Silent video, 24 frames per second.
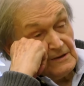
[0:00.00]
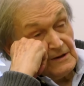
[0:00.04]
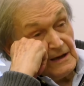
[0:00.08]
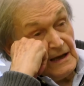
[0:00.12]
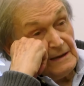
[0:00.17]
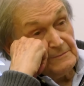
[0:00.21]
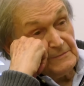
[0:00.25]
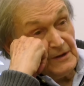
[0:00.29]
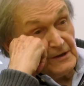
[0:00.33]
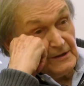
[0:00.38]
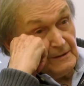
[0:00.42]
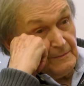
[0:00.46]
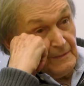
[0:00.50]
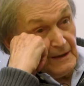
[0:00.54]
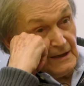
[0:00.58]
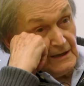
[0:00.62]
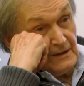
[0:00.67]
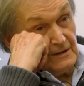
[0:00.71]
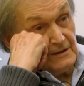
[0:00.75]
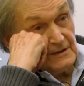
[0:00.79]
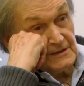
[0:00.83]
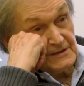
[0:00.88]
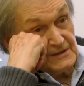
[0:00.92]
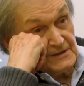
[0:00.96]
Look, I'm not a
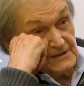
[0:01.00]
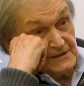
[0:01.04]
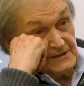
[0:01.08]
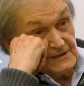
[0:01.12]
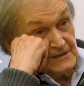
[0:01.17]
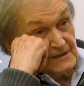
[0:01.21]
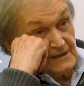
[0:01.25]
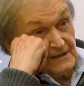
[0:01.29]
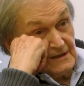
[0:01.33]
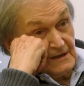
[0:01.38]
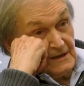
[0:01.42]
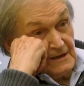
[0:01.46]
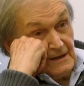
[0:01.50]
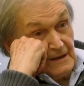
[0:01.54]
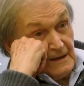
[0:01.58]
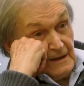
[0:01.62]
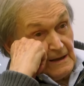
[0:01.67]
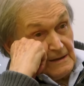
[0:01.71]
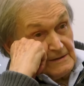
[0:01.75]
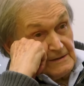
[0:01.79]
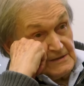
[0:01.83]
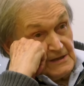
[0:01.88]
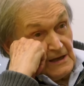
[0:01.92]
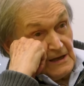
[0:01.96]
biologist,
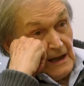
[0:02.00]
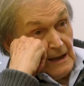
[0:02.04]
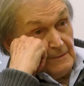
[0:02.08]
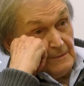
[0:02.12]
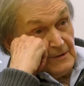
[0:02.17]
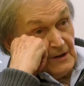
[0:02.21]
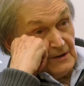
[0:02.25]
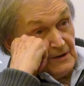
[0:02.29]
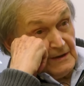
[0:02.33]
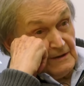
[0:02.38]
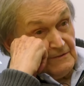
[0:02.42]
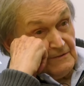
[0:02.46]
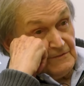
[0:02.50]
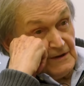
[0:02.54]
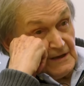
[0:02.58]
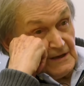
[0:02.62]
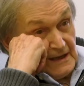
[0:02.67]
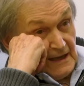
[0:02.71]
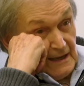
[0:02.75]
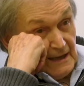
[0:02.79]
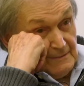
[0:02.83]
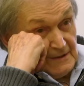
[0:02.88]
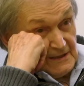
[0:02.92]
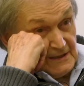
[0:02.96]
so I'm not even a
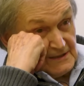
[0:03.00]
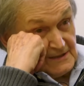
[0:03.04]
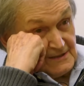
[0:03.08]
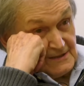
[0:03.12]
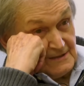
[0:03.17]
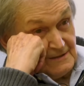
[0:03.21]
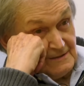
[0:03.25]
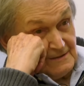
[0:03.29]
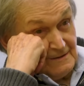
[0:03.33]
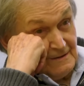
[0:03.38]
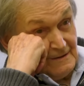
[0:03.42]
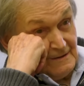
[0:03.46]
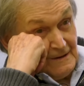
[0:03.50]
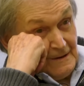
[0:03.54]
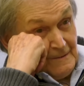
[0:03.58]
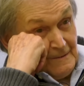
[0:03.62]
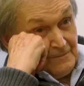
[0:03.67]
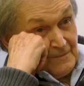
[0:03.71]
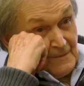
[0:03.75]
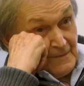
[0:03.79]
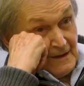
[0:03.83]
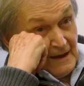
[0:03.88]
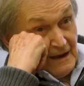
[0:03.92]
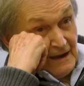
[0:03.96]
chemist.
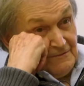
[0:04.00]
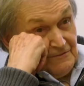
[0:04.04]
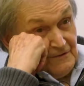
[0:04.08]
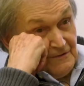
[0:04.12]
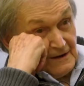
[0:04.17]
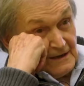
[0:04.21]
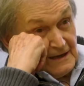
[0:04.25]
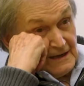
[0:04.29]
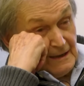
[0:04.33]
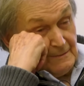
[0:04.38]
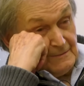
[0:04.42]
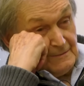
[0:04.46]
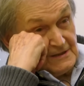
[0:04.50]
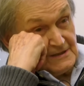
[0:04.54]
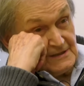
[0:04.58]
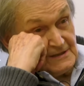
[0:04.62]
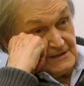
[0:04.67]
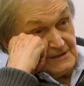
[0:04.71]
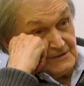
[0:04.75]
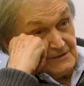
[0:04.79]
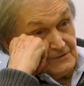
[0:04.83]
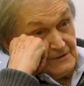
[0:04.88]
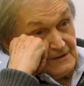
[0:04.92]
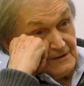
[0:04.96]
I find
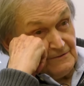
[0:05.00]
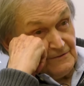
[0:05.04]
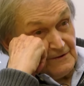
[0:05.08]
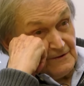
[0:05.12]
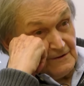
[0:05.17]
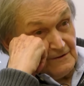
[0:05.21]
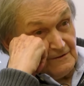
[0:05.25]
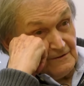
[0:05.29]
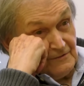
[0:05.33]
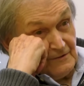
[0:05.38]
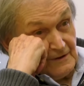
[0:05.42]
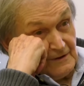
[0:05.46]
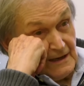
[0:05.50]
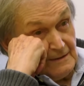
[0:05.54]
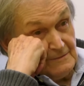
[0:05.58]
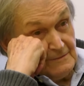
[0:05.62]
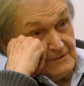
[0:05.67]
chemistry is too difficult for